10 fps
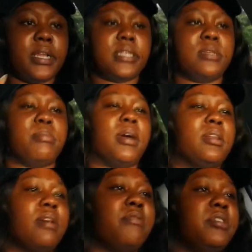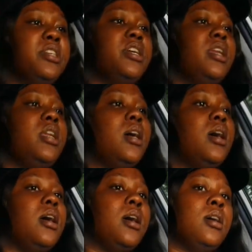DC, Maryland,
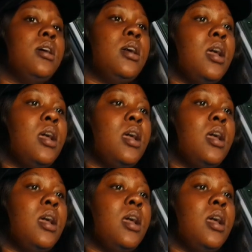Virginia.